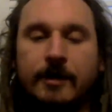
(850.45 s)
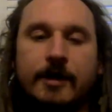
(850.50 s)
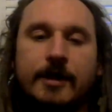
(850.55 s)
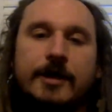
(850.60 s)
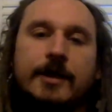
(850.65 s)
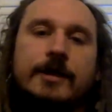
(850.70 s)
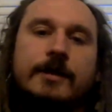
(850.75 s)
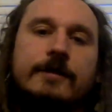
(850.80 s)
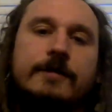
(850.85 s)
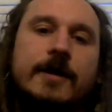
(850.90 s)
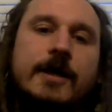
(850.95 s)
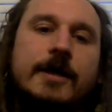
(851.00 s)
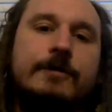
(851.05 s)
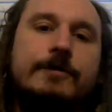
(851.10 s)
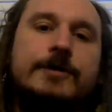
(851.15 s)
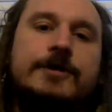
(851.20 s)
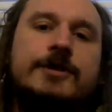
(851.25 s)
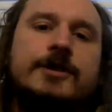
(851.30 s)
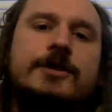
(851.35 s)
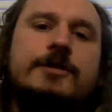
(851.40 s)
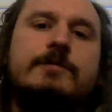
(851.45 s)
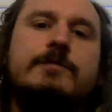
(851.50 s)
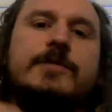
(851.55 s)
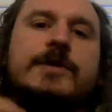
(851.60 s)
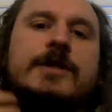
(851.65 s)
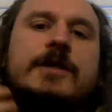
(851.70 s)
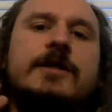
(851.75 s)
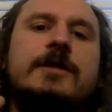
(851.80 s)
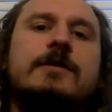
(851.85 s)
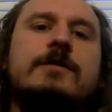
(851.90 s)
And it would just
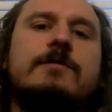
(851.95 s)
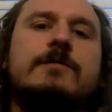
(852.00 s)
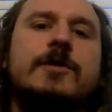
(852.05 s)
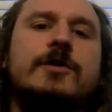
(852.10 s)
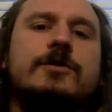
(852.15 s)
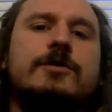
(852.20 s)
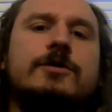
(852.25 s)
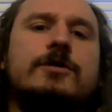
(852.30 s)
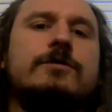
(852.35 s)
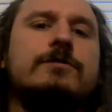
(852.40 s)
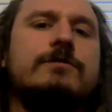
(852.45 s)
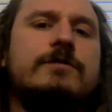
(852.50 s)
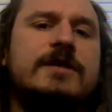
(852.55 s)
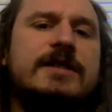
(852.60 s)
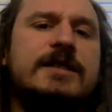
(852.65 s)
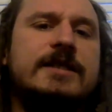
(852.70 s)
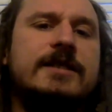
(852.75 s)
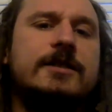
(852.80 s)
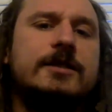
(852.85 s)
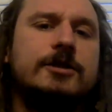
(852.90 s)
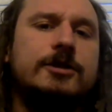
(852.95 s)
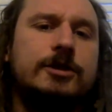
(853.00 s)
be the most unique,